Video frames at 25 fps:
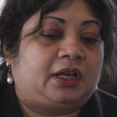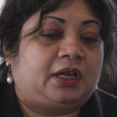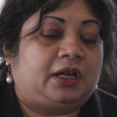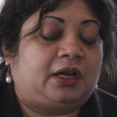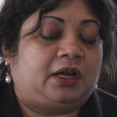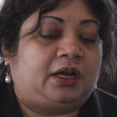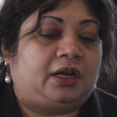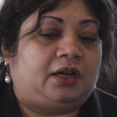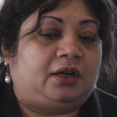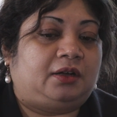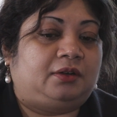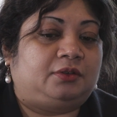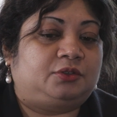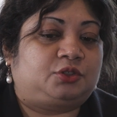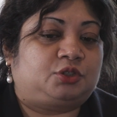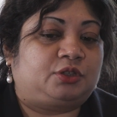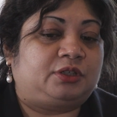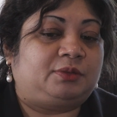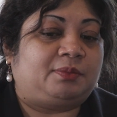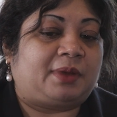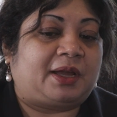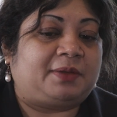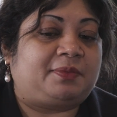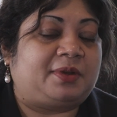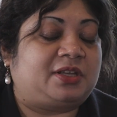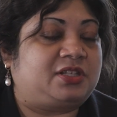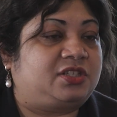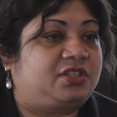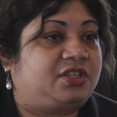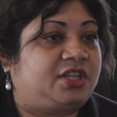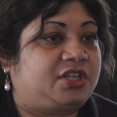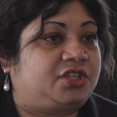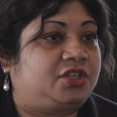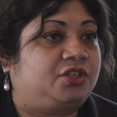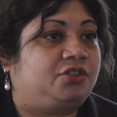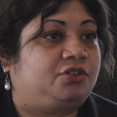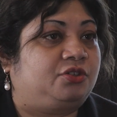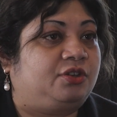uh, so in my
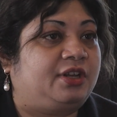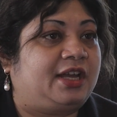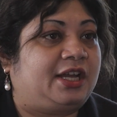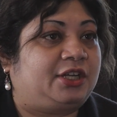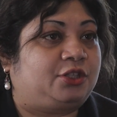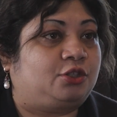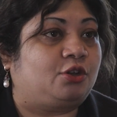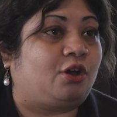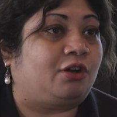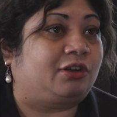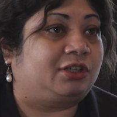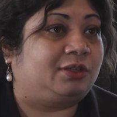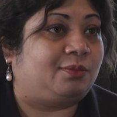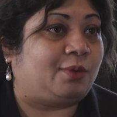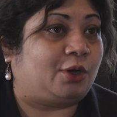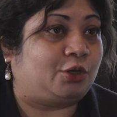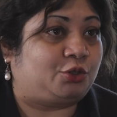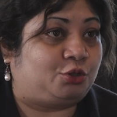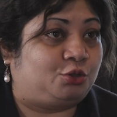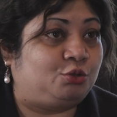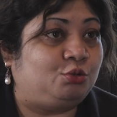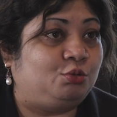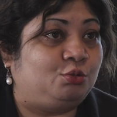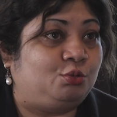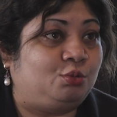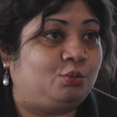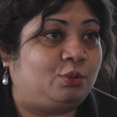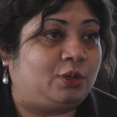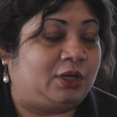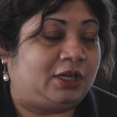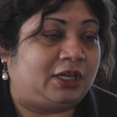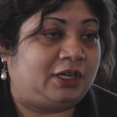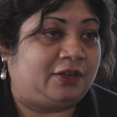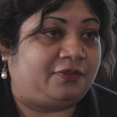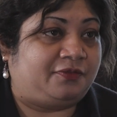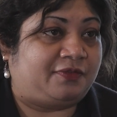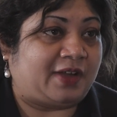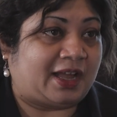presentation today, I talked about two
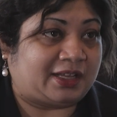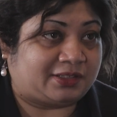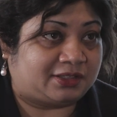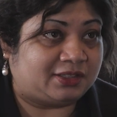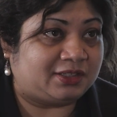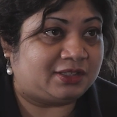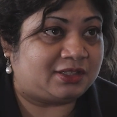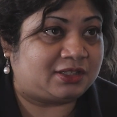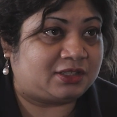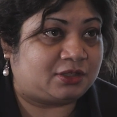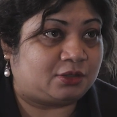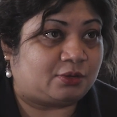uh, facets.